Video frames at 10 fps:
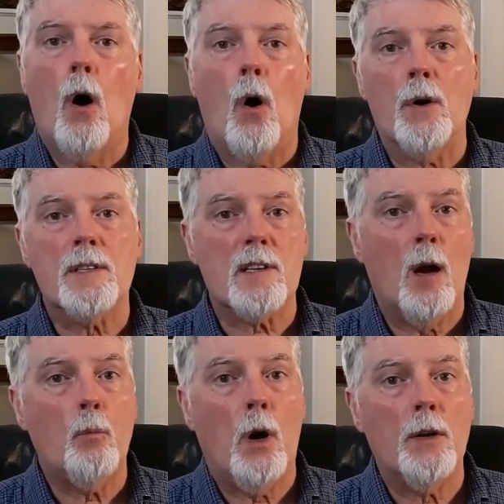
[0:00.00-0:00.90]
or
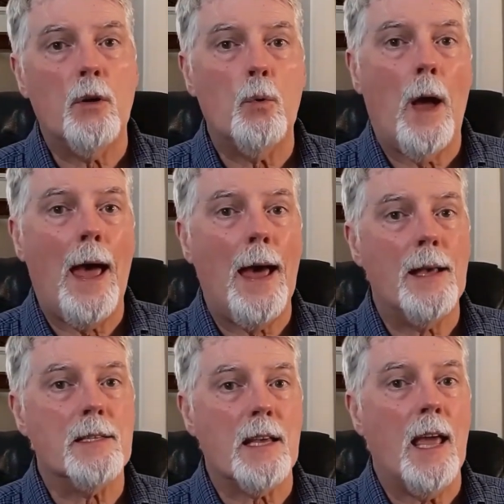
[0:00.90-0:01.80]
someone who
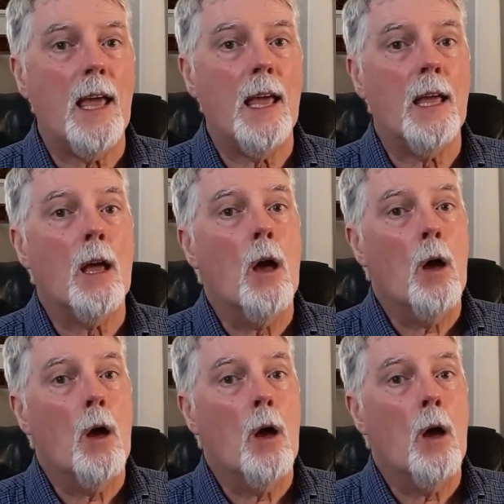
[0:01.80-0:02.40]
has a